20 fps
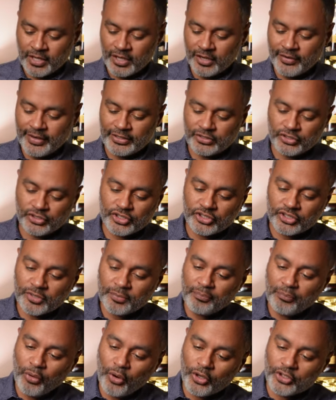All right, so just a
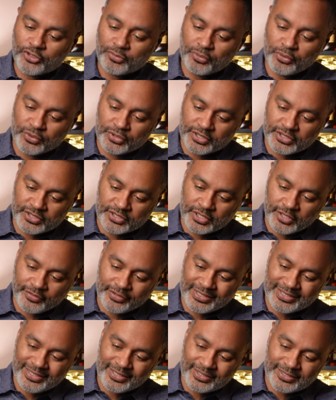bar spoon of this stuff.
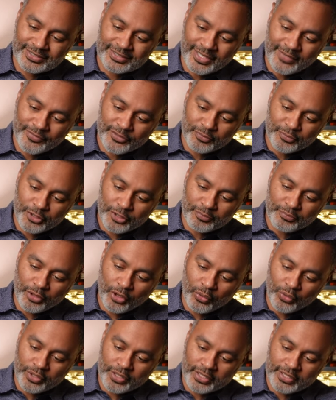Cause you know, this stuff is pretty
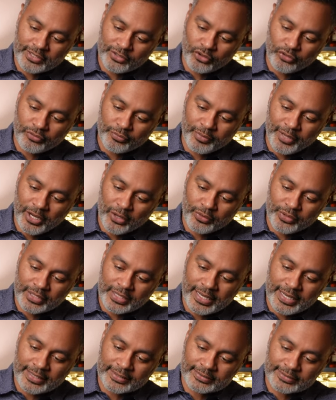potent and it can overpower a
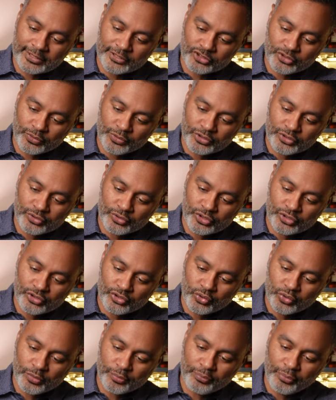cocktail. So we're gonna
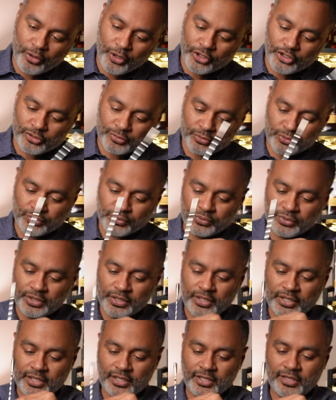just do a bar spoon.
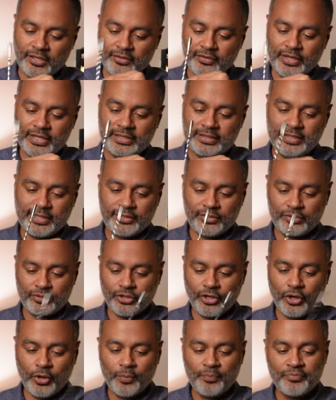All right, there you
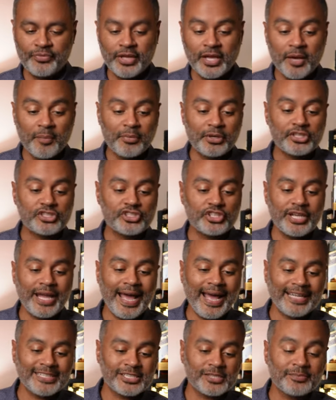go. But should
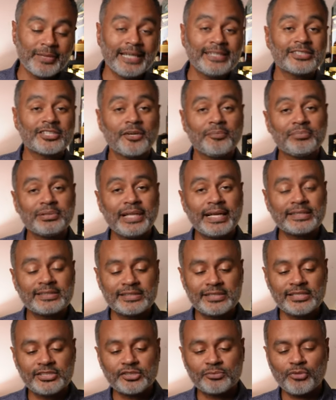add some nice
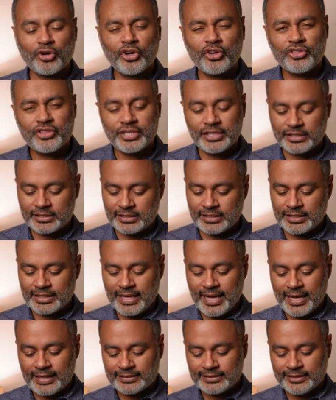complexity, some earthiness to the
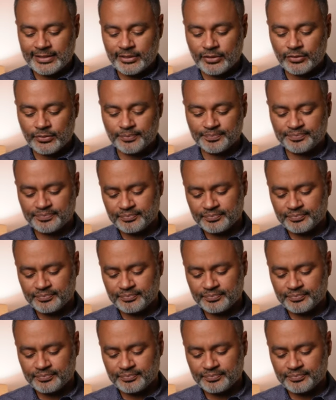cocktail